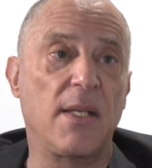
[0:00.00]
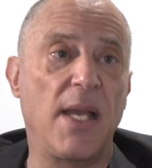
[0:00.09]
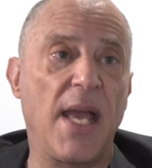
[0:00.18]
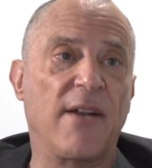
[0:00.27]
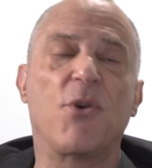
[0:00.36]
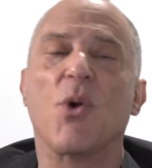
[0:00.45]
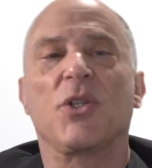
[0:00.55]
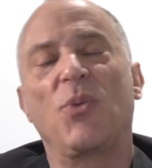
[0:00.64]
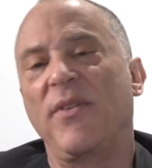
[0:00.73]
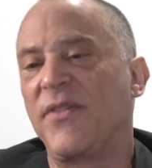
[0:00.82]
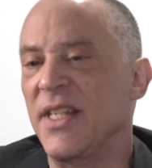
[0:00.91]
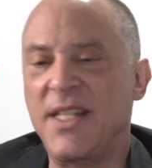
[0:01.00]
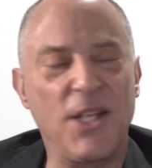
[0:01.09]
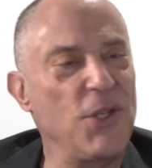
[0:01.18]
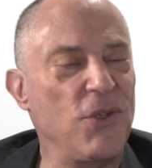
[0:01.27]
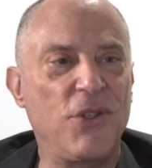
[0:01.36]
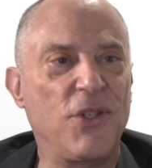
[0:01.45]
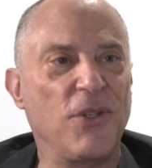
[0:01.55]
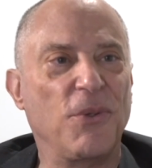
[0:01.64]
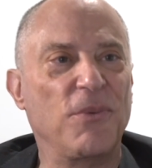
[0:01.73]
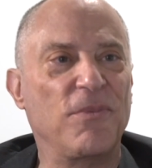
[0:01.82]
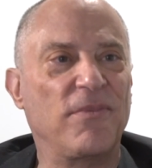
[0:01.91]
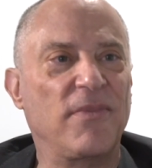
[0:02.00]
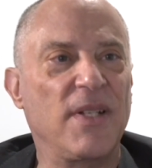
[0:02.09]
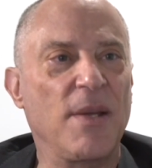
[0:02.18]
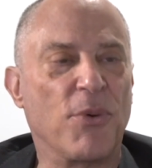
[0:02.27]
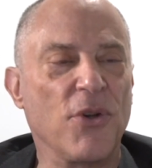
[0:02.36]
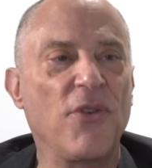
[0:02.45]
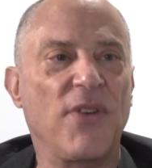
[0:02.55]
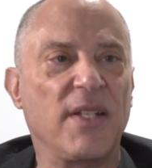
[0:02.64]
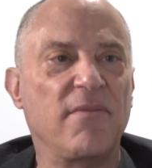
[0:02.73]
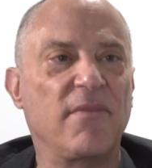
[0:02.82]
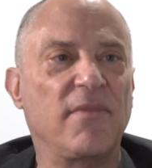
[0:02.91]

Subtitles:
And of course, we've continued to improve it.